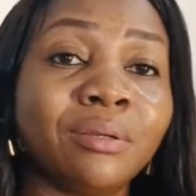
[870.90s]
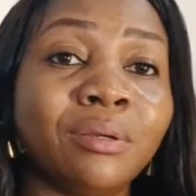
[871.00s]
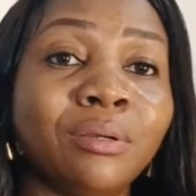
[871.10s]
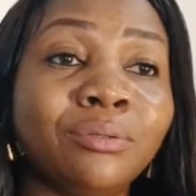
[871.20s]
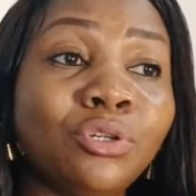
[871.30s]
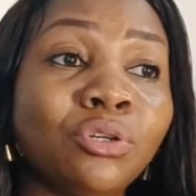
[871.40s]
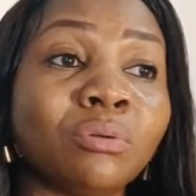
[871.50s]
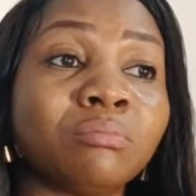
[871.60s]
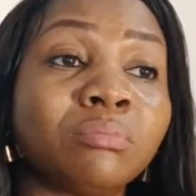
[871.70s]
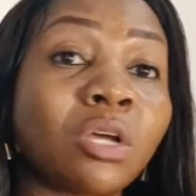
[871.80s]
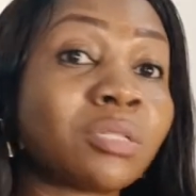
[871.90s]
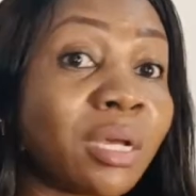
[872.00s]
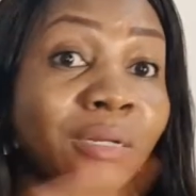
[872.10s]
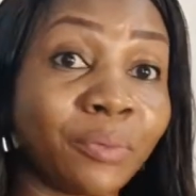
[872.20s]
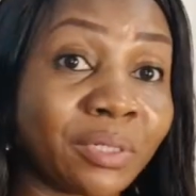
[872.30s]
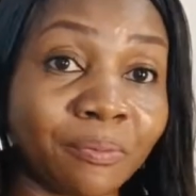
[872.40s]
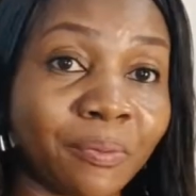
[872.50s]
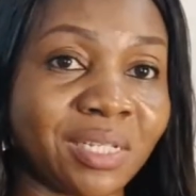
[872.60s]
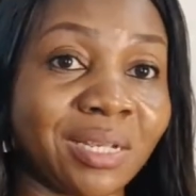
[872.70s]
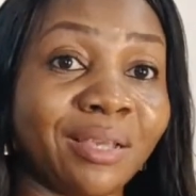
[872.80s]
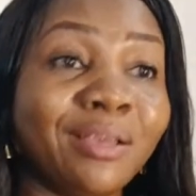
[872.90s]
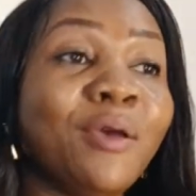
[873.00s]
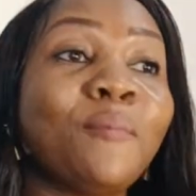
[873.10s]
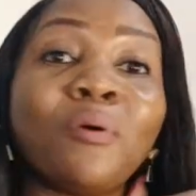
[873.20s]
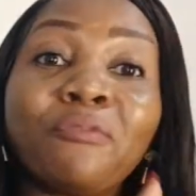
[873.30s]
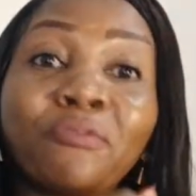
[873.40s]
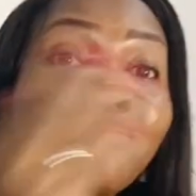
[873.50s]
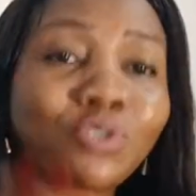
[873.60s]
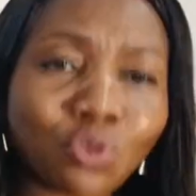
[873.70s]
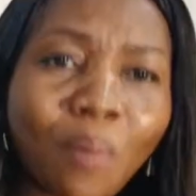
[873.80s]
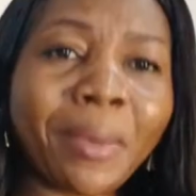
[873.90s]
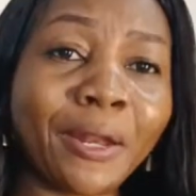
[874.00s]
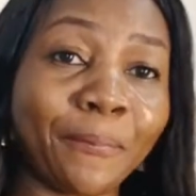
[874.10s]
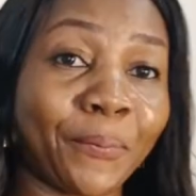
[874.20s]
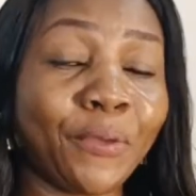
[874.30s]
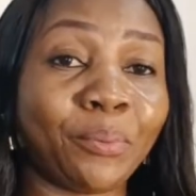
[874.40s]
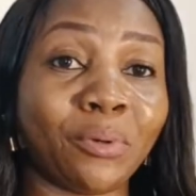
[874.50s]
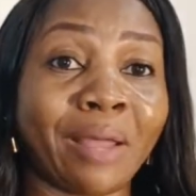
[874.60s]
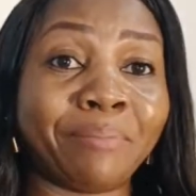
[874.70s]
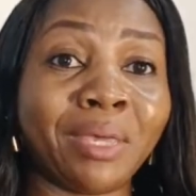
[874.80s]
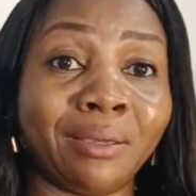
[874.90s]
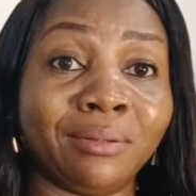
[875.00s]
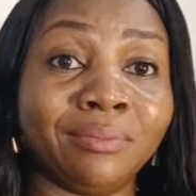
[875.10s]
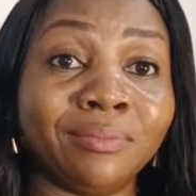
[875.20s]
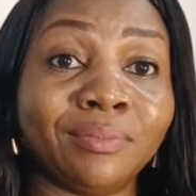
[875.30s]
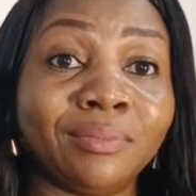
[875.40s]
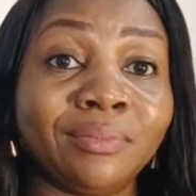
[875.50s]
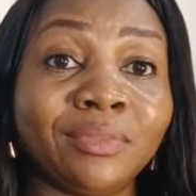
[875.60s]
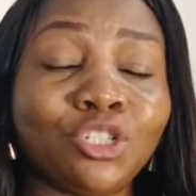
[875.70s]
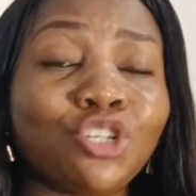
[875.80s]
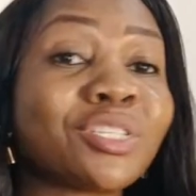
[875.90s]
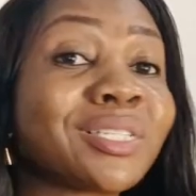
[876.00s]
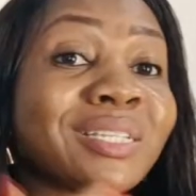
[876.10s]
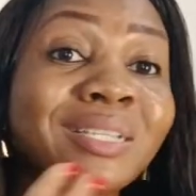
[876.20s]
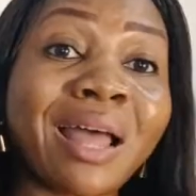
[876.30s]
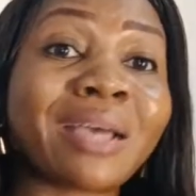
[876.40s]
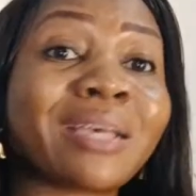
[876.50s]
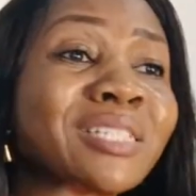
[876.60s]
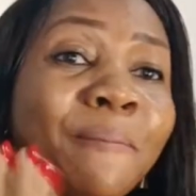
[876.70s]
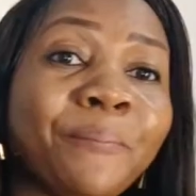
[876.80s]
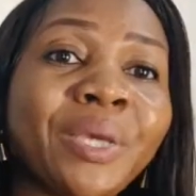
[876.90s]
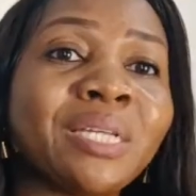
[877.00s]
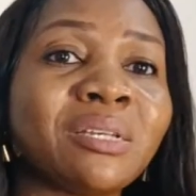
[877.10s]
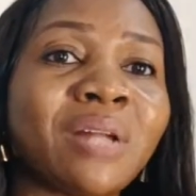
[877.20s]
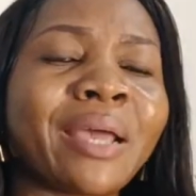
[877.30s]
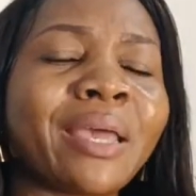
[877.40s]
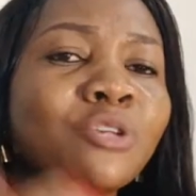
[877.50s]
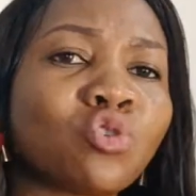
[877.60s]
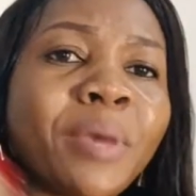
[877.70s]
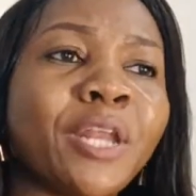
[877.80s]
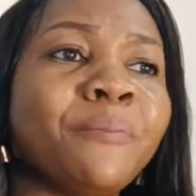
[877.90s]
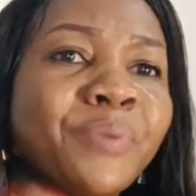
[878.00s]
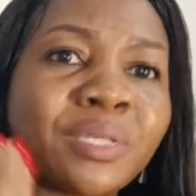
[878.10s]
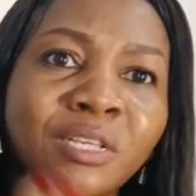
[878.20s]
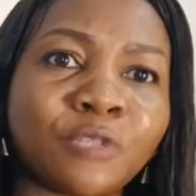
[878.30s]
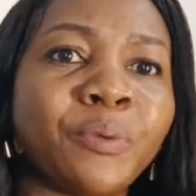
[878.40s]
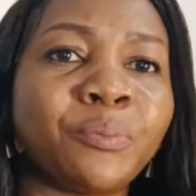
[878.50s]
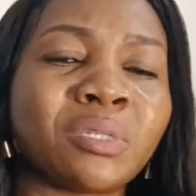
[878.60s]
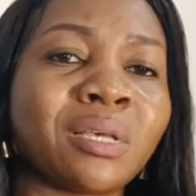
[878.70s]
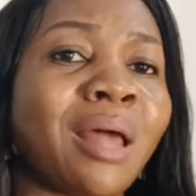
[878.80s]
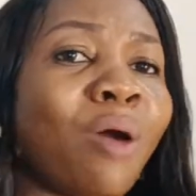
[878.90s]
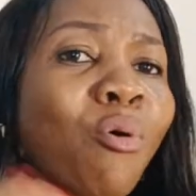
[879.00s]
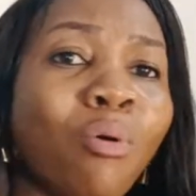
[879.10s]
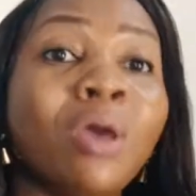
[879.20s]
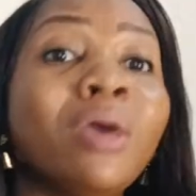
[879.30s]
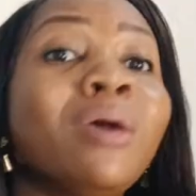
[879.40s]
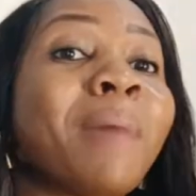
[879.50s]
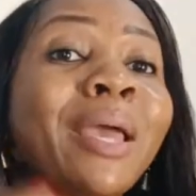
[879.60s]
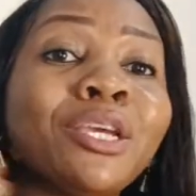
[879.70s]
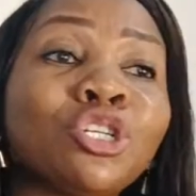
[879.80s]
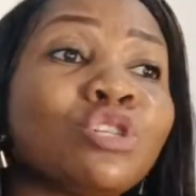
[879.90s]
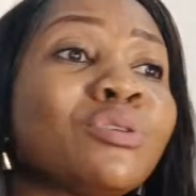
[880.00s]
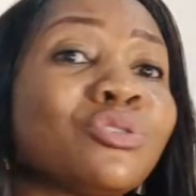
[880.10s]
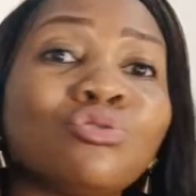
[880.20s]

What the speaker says: Not anybody per se, but from so many people, trust is lacking. It's a big deal. I hear so many business people say that, oh, my issue is,